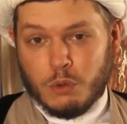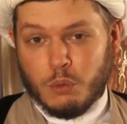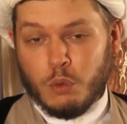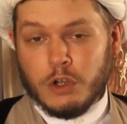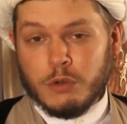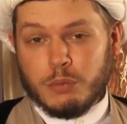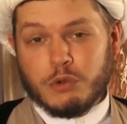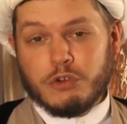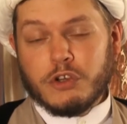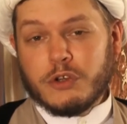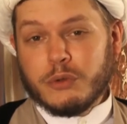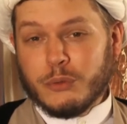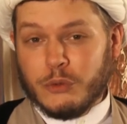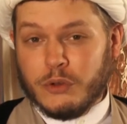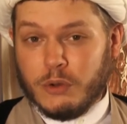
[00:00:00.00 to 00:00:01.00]
one
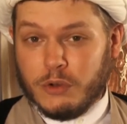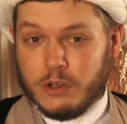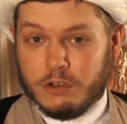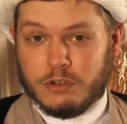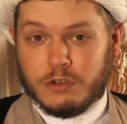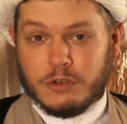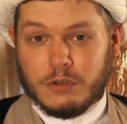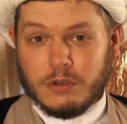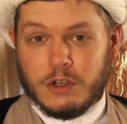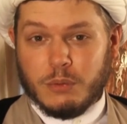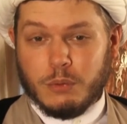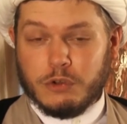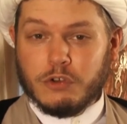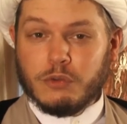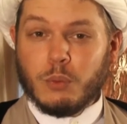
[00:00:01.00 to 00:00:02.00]
particular narration,
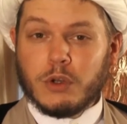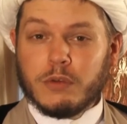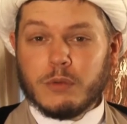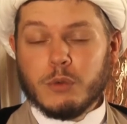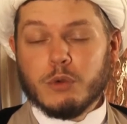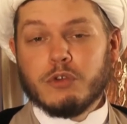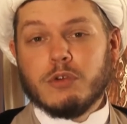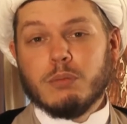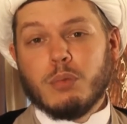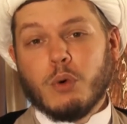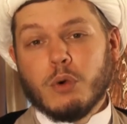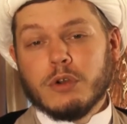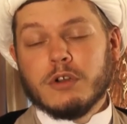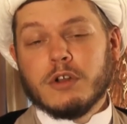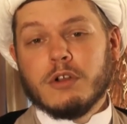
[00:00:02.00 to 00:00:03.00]
which is one of the most
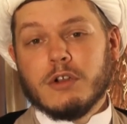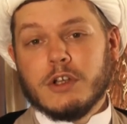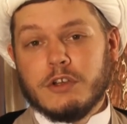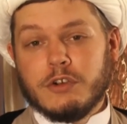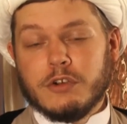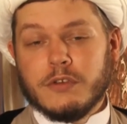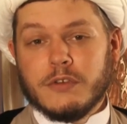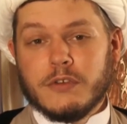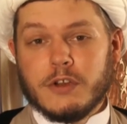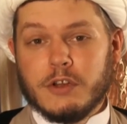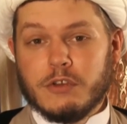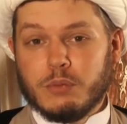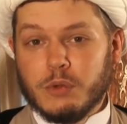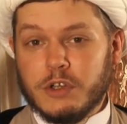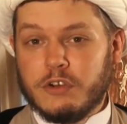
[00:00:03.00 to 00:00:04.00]
important narrations that
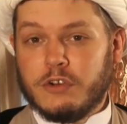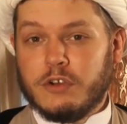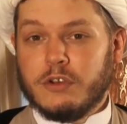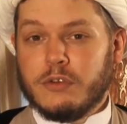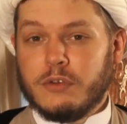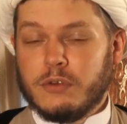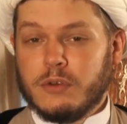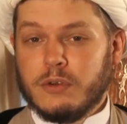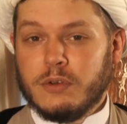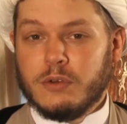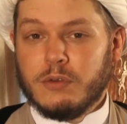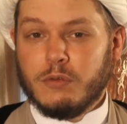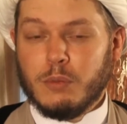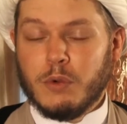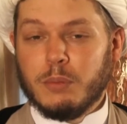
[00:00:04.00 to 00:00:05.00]
has reached us
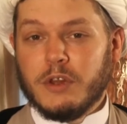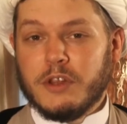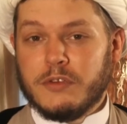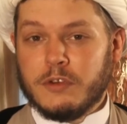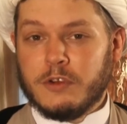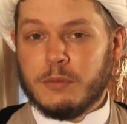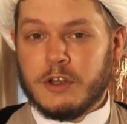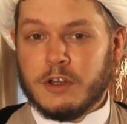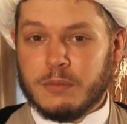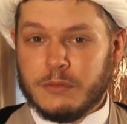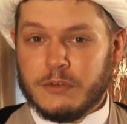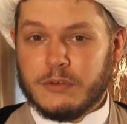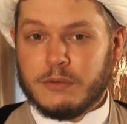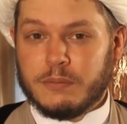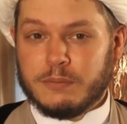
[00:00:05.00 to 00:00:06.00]
from our blessed
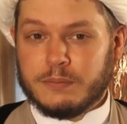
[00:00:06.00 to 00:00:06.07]
Imams.